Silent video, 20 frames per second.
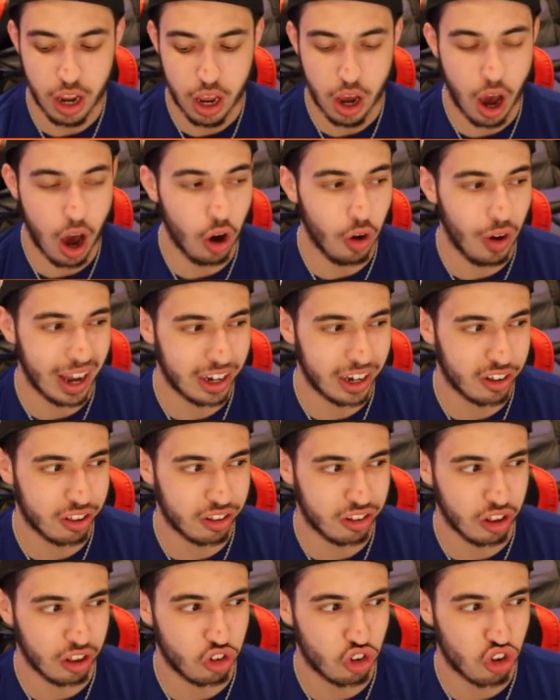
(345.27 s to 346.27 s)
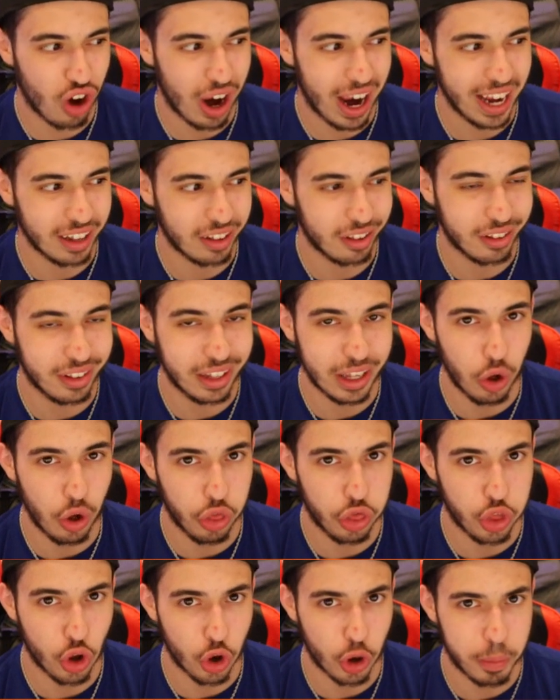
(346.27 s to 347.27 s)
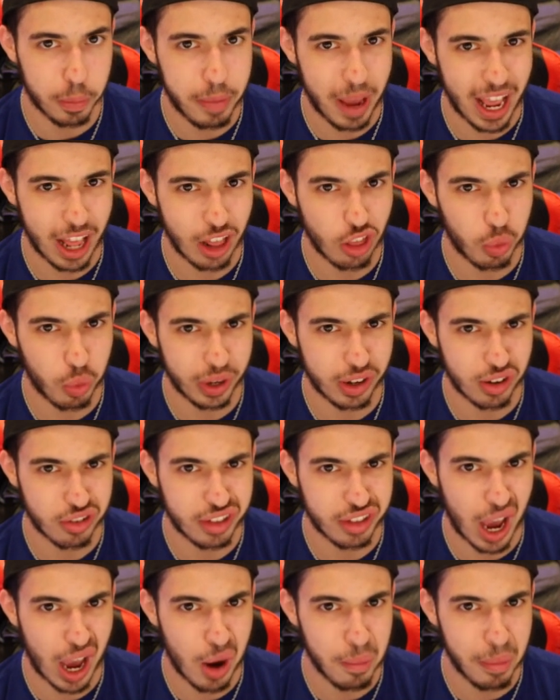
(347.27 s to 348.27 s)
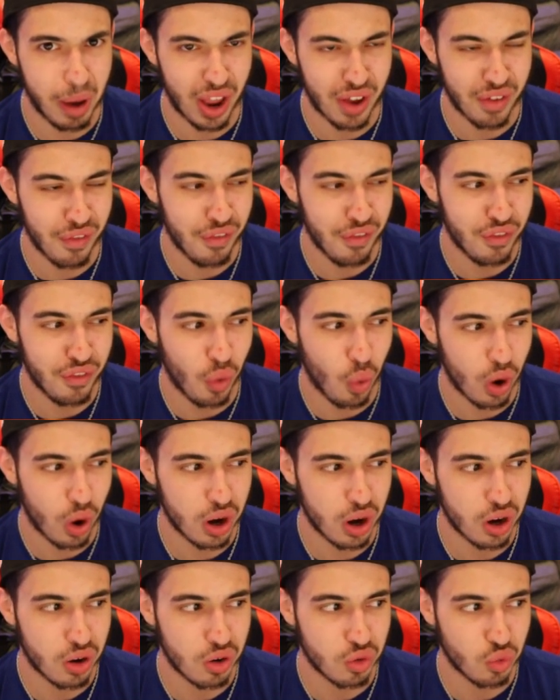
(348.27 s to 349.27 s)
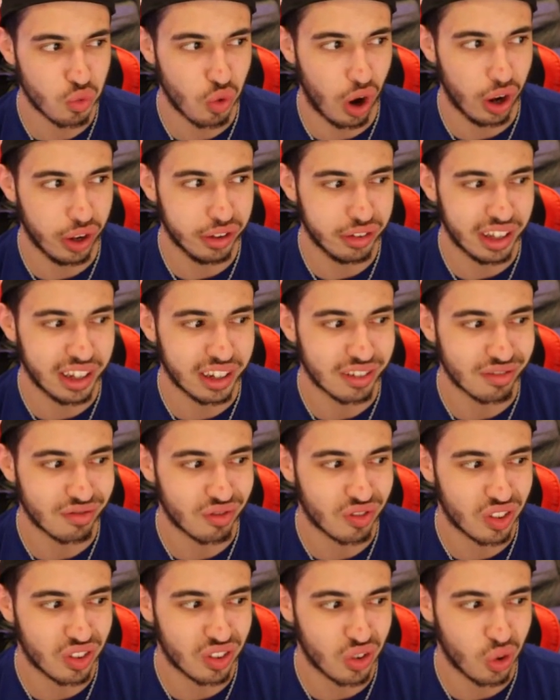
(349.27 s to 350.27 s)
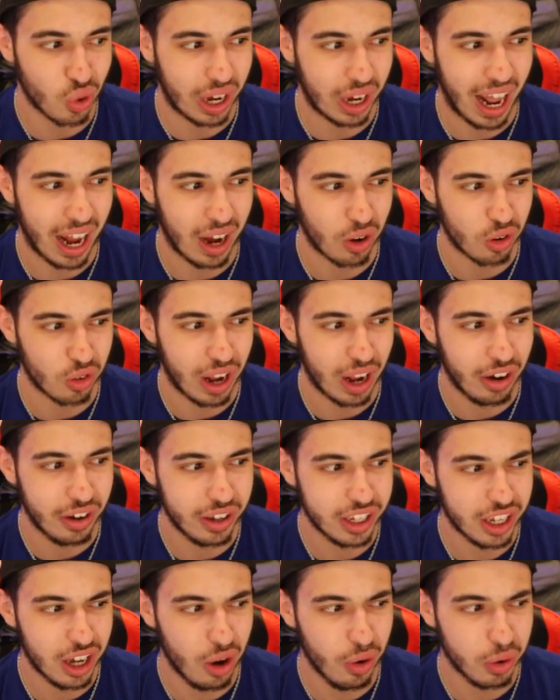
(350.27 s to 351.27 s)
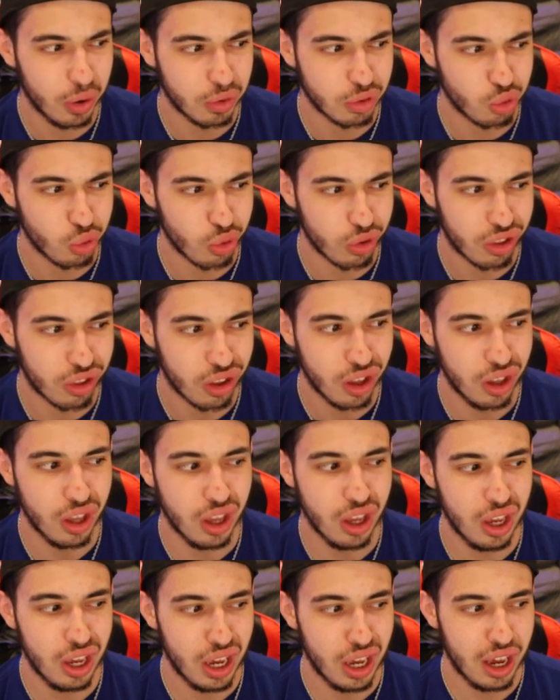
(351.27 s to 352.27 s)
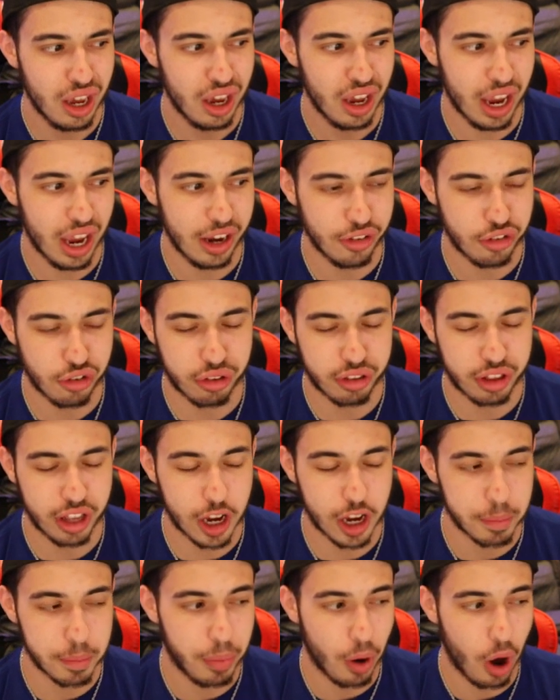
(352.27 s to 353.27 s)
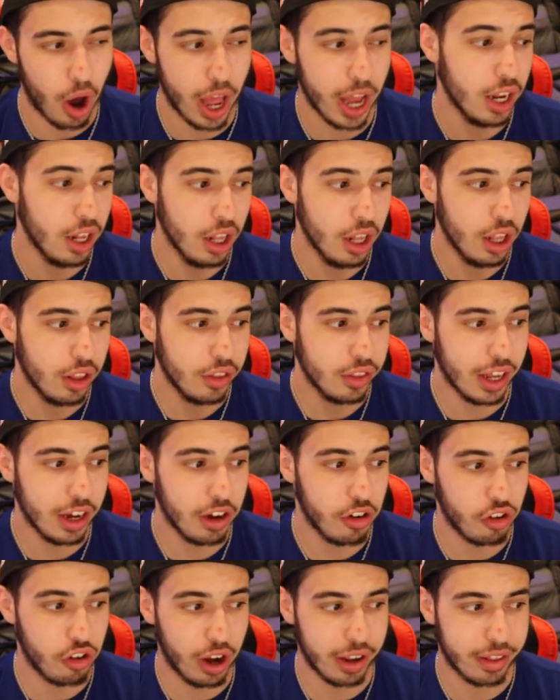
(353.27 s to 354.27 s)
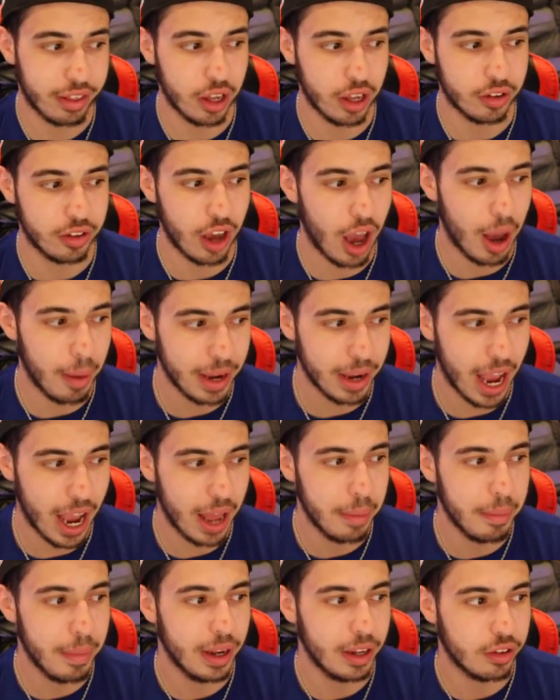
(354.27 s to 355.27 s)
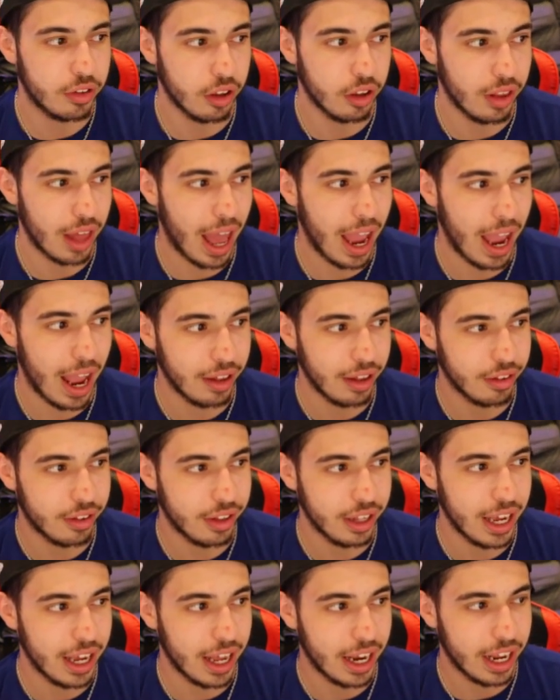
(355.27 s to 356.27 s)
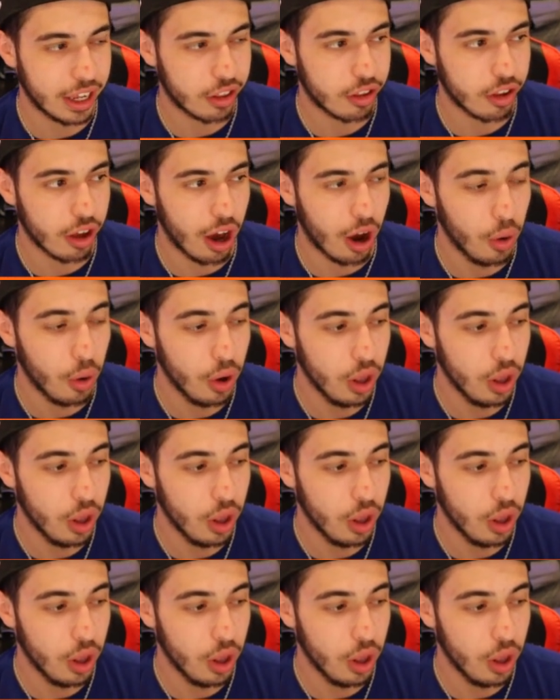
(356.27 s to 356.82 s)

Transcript: elects to try and steal third base when you're down by four runs and sort of had a rally going, which was interesting. But then he strikes out Tommy Edman, so that ends the inning. So